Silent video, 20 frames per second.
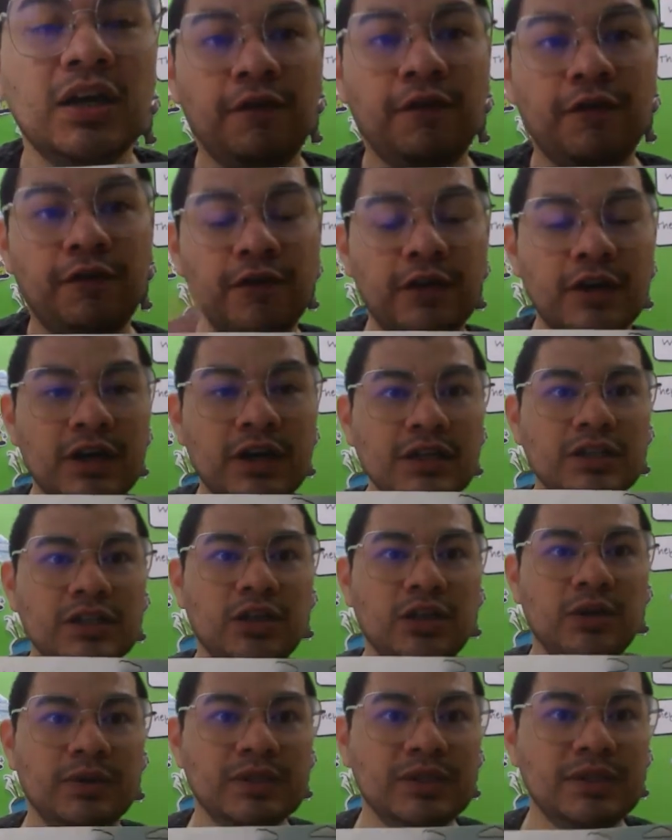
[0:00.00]
First, she
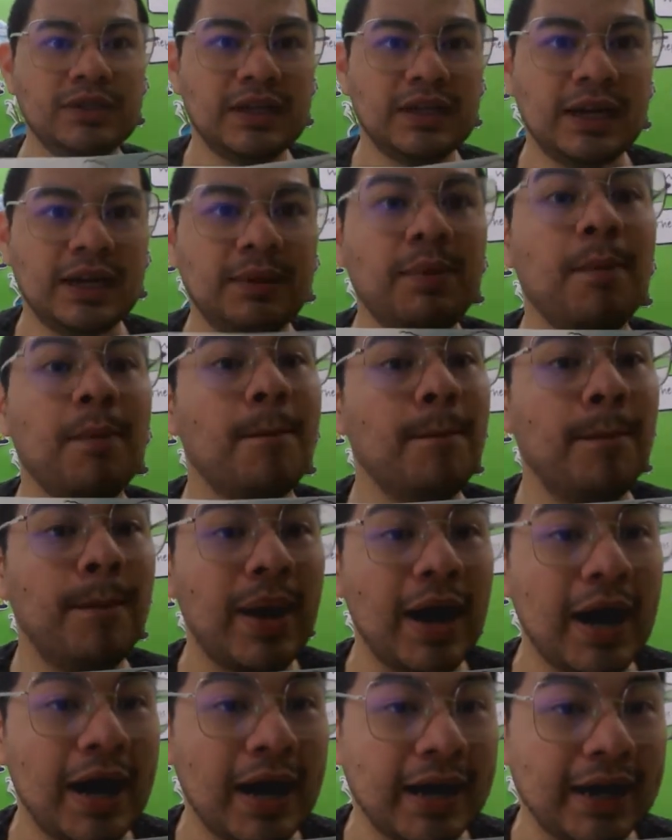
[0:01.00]
was sitting
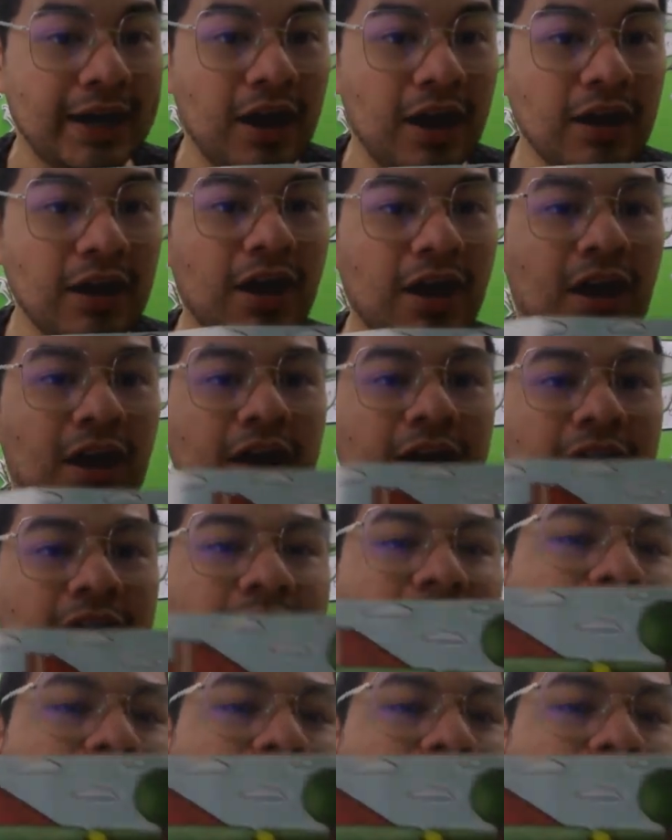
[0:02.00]
by a car,